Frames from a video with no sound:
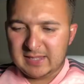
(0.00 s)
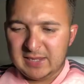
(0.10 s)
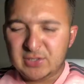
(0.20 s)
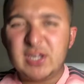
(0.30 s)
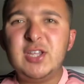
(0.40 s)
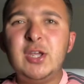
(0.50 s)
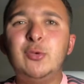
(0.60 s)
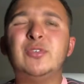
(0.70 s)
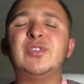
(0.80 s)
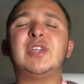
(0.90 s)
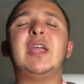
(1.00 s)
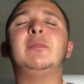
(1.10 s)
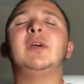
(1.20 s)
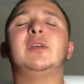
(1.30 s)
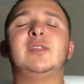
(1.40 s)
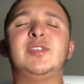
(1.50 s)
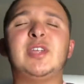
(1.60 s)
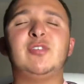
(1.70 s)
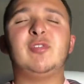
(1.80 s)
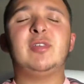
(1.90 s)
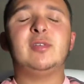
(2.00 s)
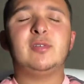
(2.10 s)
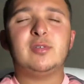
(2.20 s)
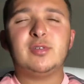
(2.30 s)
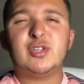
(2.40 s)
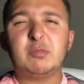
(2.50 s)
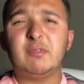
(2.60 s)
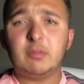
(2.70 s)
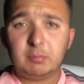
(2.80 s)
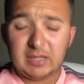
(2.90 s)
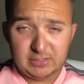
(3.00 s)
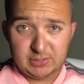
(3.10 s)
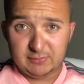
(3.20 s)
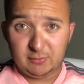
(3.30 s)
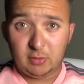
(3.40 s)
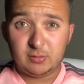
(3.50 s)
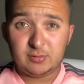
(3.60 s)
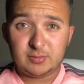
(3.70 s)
is a huge statement considering some of the players they've got.